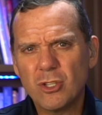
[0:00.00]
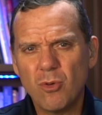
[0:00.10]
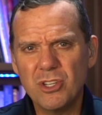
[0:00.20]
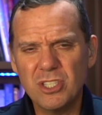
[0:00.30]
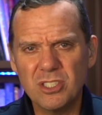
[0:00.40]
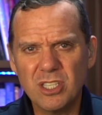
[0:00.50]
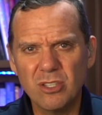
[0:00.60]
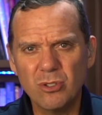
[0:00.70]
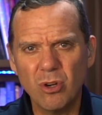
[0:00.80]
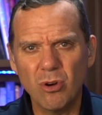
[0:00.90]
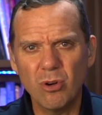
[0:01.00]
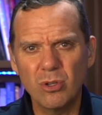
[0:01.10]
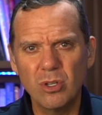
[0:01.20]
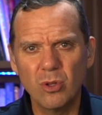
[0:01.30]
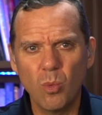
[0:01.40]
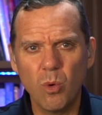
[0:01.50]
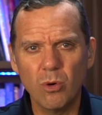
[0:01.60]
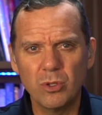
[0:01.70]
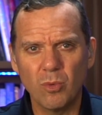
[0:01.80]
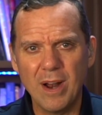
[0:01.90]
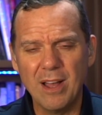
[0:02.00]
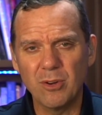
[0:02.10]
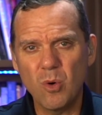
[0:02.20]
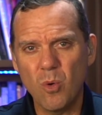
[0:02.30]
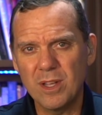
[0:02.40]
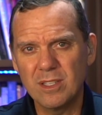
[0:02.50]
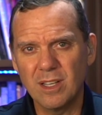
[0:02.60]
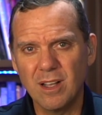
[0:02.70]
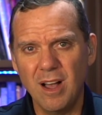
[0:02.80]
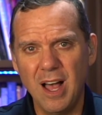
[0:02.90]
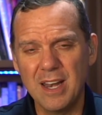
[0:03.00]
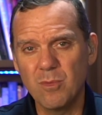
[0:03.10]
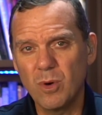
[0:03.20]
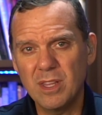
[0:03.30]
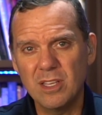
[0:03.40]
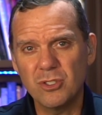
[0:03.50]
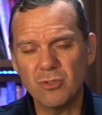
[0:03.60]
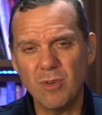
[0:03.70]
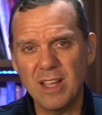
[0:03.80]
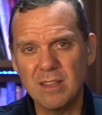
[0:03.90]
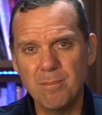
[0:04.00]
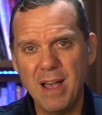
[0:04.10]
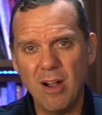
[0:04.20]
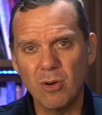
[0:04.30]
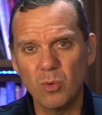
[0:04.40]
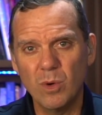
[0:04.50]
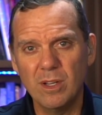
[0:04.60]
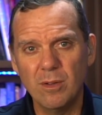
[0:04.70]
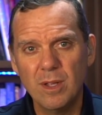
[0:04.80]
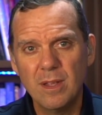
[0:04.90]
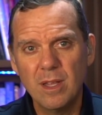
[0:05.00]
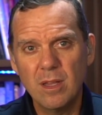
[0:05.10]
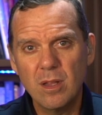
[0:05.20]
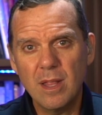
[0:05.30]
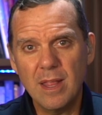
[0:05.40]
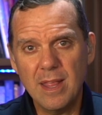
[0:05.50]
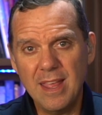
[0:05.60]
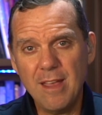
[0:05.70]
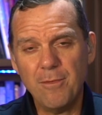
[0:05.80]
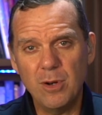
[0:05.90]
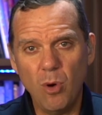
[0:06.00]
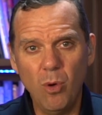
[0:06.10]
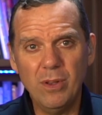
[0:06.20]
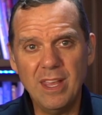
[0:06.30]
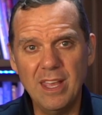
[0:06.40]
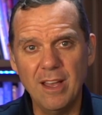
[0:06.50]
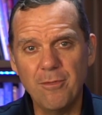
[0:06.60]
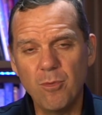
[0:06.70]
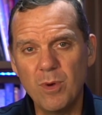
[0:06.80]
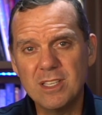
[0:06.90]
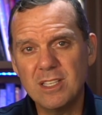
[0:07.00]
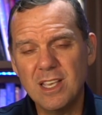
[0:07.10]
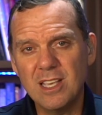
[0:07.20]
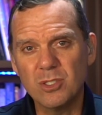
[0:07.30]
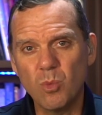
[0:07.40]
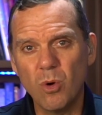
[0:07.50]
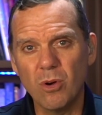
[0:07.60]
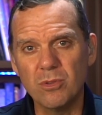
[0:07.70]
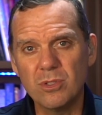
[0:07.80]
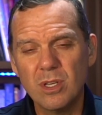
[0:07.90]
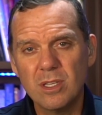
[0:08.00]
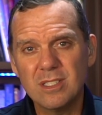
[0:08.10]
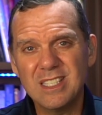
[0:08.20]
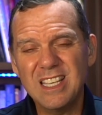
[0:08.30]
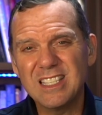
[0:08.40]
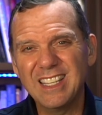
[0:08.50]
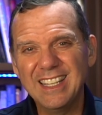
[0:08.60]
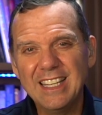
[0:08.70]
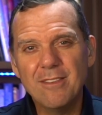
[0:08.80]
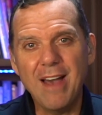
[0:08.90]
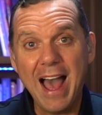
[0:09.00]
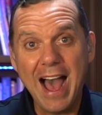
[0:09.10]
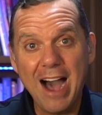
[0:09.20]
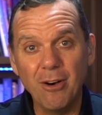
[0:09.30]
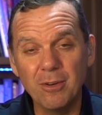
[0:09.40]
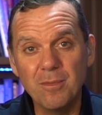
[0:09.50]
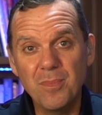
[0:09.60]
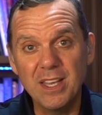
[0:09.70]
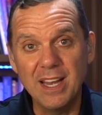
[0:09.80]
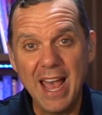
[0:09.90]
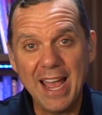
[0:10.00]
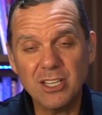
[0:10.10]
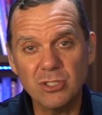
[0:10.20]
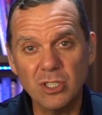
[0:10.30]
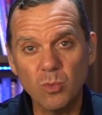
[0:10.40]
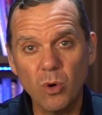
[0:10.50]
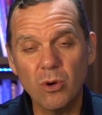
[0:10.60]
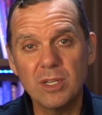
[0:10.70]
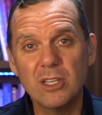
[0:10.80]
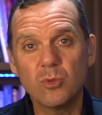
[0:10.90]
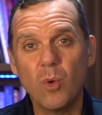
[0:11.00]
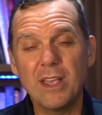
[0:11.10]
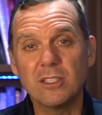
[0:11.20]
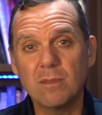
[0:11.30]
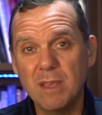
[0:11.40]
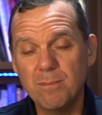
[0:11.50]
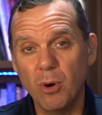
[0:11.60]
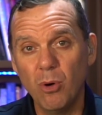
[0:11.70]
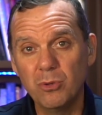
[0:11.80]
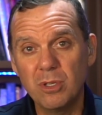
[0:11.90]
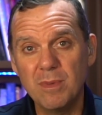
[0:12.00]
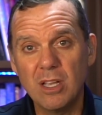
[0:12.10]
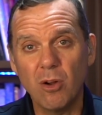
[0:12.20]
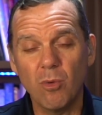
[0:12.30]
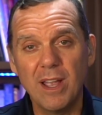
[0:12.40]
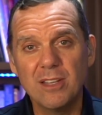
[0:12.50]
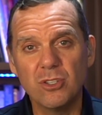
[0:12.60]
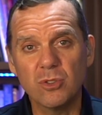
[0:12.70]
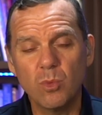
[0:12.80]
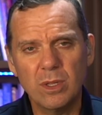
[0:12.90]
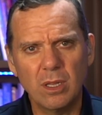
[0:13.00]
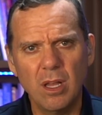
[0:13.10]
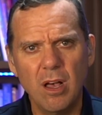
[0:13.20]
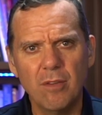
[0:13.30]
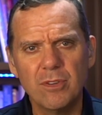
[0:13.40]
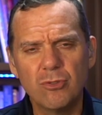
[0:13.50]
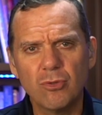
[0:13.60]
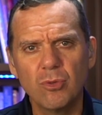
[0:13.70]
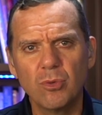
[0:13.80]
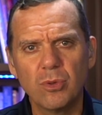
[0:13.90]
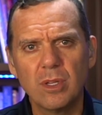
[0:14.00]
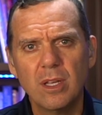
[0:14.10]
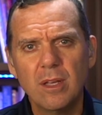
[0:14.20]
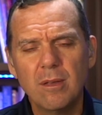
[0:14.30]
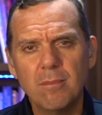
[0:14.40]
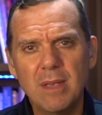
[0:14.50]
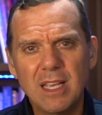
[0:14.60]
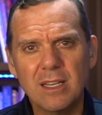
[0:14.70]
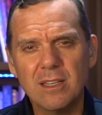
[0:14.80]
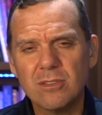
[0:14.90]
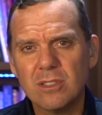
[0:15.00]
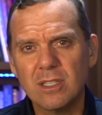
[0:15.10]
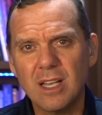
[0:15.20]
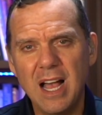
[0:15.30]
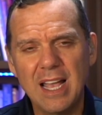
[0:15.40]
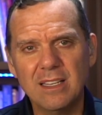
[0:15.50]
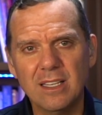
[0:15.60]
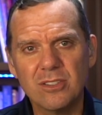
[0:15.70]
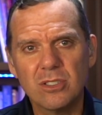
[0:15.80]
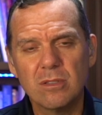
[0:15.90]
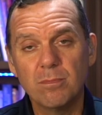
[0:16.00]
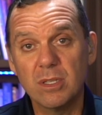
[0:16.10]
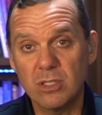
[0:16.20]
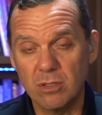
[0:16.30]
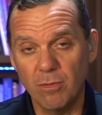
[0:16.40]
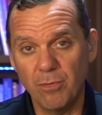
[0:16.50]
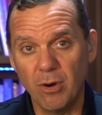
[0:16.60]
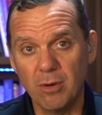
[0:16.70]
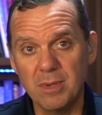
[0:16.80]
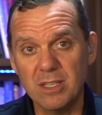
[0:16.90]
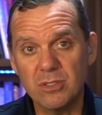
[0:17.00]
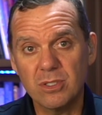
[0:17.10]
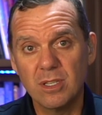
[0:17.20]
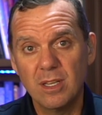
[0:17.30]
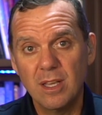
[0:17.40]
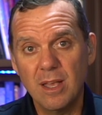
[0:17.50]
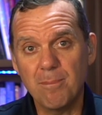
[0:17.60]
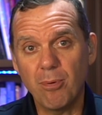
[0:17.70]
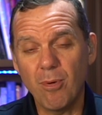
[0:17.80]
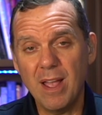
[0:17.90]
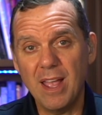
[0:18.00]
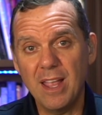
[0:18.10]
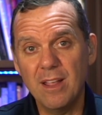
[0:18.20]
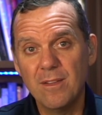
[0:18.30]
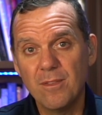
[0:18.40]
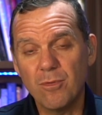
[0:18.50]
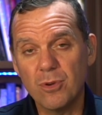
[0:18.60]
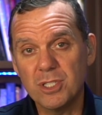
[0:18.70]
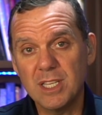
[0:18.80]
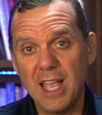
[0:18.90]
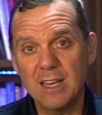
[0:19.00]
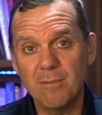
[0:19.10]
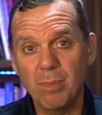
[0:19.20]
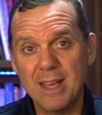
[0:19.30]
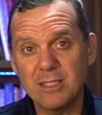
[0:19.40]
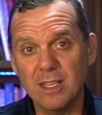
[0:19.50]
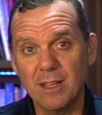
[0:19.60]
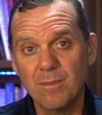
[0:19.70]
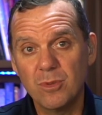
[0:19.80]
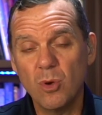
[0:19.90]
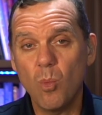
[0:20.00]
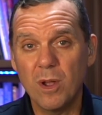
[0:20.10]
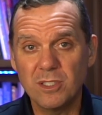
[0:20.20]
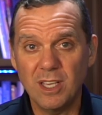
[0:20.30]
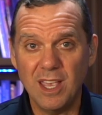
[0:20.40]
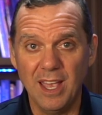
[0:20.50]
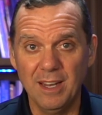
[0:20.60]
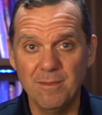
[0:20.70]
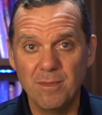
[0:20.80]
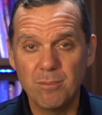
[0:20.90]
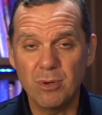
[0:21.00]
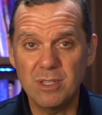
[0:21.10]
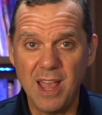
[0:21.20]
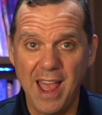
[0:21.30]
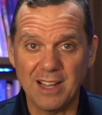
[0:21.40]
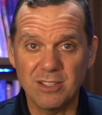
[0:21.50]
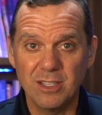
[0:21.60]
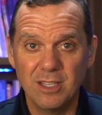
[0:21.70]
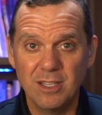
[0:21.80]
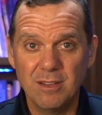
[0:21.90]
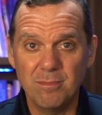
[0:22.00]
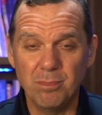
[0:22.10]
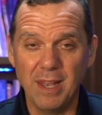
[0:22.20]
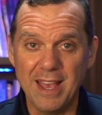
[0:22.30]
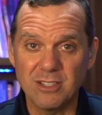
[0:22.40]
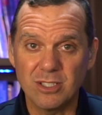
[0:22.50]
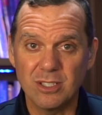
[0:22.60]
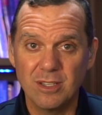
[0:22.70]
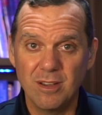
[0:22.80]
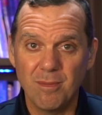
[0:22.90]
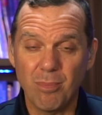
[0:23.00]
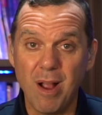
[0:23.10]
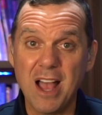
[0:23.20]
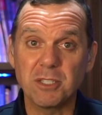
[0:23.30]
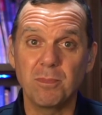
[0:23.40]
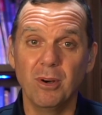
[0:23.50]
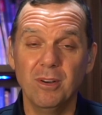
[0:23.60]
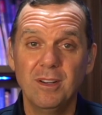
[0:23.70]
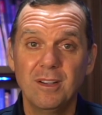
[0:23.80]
Christians can turn the world around according to God and with his strength and power and will if and only if we seek his word, seek to live out in action and word his ways, to be bold, to be courageous, with love and truth, meekness and kindness, but still firmness, and pray for his hand of blessing to once again protect bless, prosper,